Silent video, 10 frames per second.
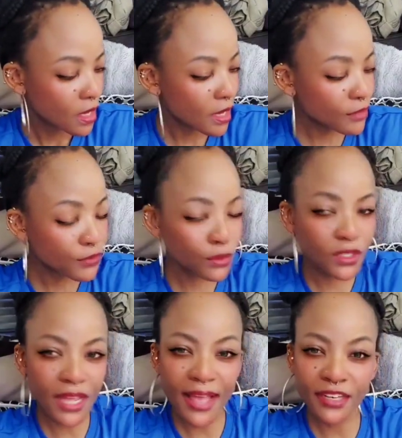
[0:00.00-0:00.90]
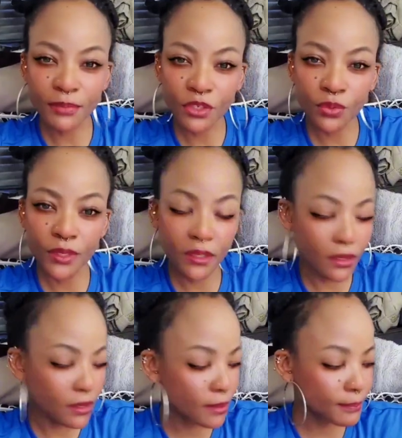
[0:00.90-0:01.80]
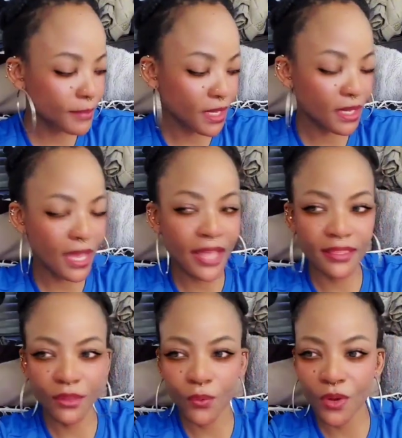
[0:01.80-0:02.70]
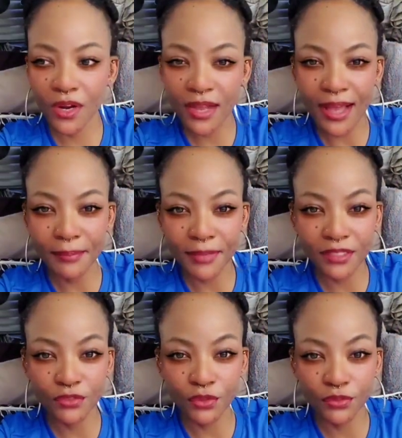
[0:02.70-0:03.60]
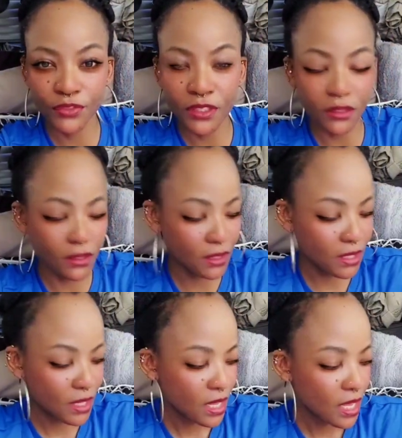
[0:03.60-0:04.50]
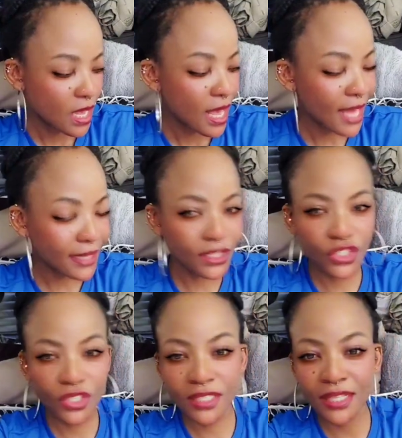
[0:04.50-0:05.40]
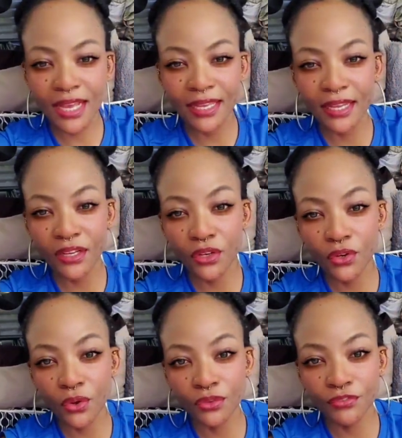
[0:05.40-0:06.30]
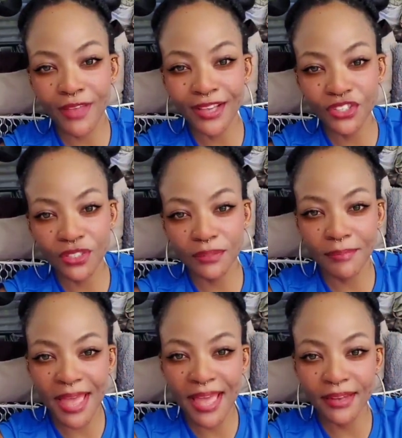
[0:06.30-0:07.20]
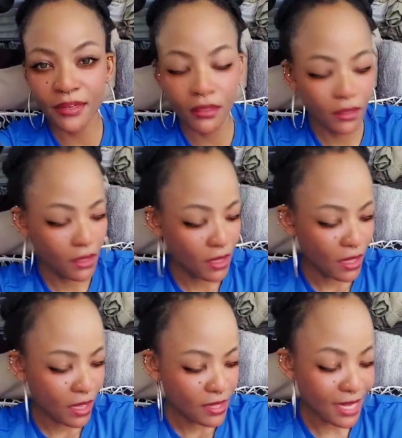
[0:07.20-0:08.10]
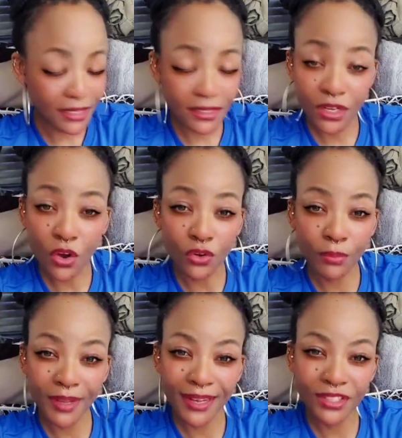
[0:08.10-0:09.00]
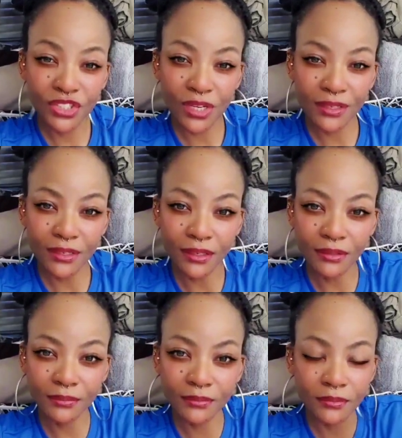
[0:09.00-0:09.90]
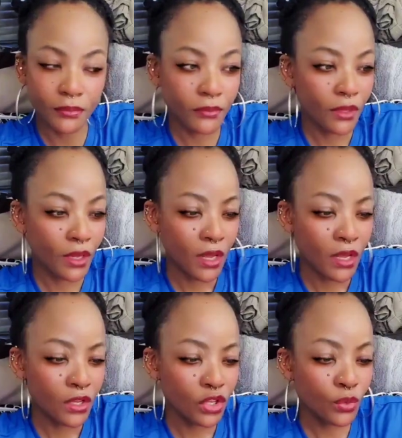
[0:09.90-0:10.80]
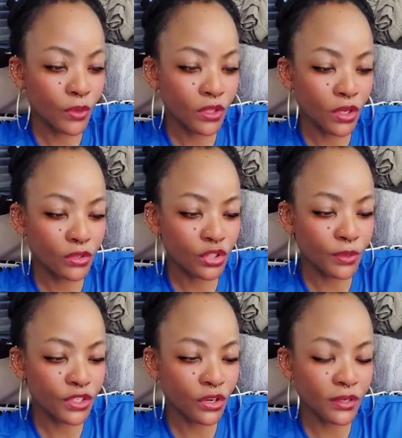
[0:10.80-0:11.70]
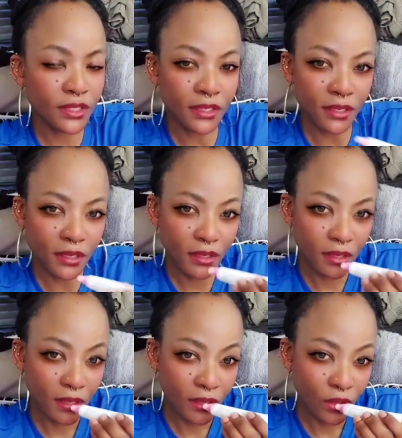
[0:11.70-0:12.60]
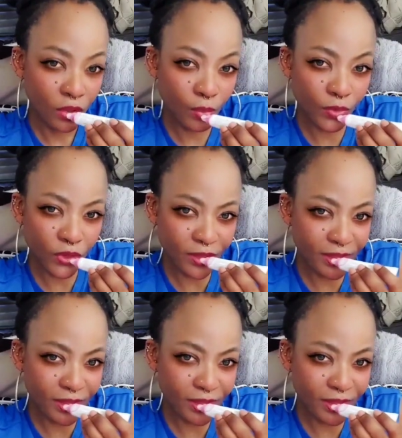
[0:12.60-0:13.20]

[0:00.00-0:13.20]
if you stand between me and the work I must fulfill, Honey, just like any good old-fashioned man that is a Corobela junkie, you will go to eternity, you will not